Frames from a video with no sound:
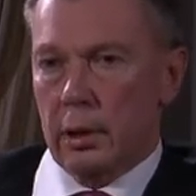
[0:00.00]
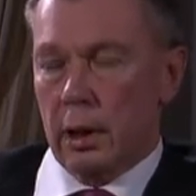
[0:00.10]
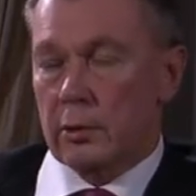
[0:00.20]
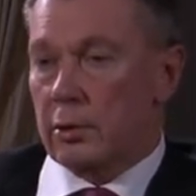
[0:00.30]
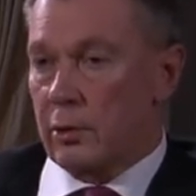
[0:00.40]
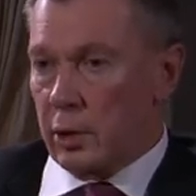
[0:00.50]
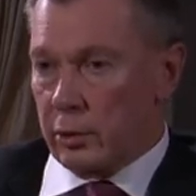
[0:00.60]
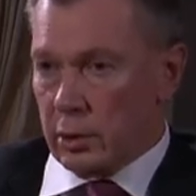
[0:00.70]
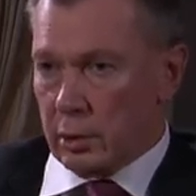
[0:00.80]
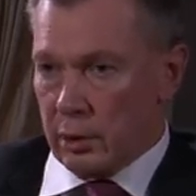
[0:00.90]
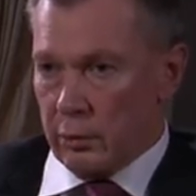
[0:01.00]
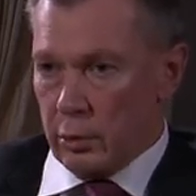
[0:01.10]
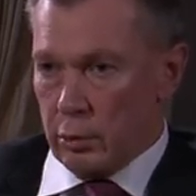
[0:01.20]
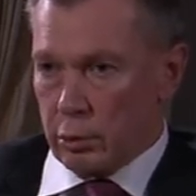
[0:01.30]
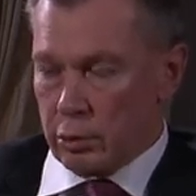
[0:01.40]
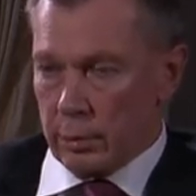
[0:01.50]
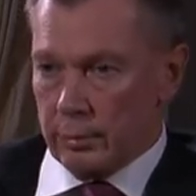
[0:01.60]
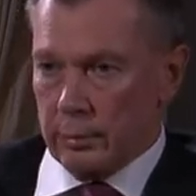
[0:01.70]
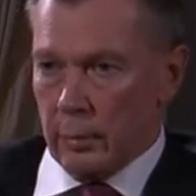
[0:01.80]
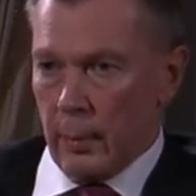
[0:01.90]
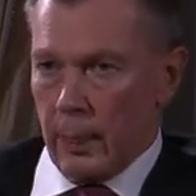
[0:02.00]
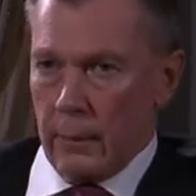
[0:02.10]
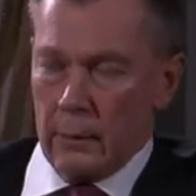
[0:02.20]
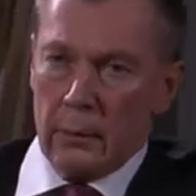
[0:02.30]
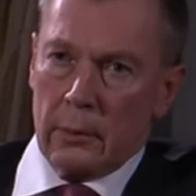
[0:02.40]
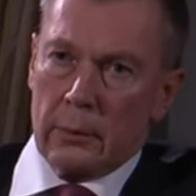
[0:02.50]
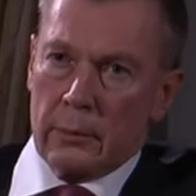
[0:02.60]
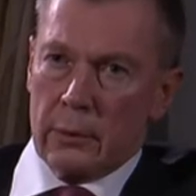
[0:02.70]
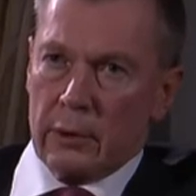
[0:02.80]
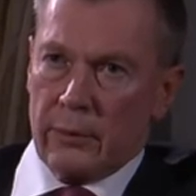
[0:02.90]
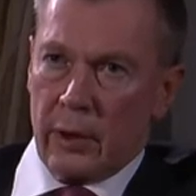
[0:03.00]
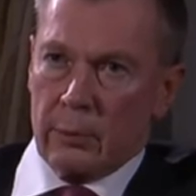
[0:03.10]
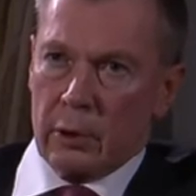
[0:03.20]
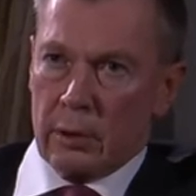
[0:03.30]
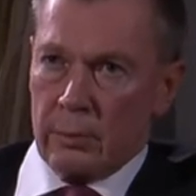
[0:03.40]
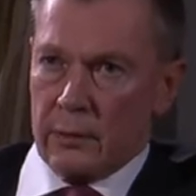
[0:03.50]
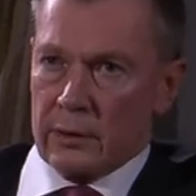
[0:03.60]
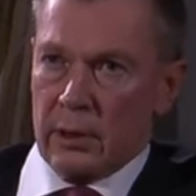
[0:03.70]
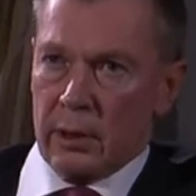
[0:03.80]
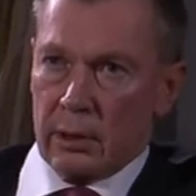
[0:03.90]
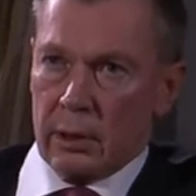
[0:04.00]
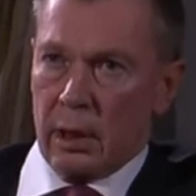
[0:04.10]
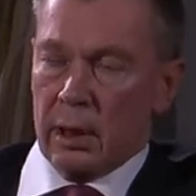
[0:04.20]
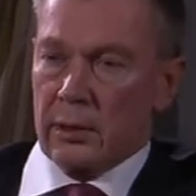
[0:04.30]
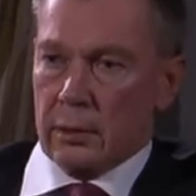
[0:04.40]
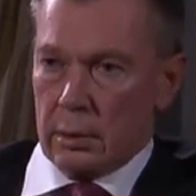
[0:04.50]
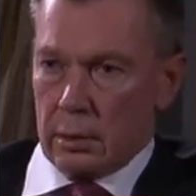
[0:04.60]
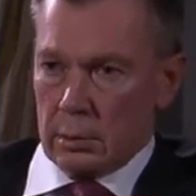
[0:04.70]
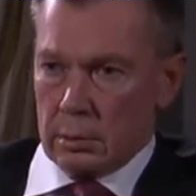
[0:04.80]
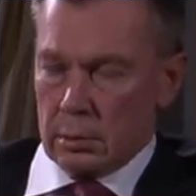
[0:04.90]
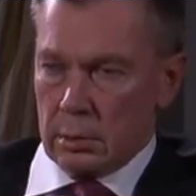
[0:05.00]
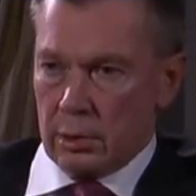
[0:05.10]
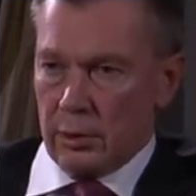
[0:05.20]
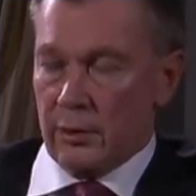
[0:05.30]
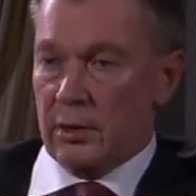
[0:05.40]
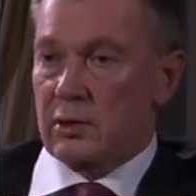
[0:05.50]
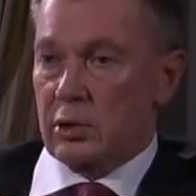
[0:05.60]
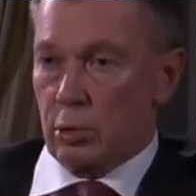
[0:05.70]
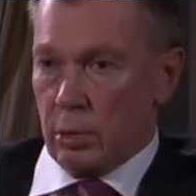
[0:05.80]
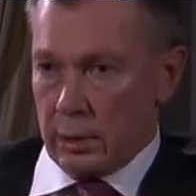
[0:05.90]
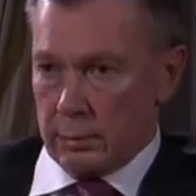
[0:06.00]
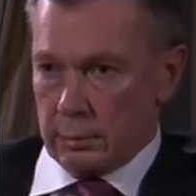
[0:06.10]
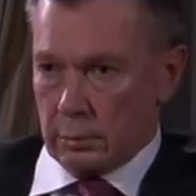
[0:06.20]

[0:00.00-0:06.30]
under the Russian constitution, if I'm not mistaken, Article 61,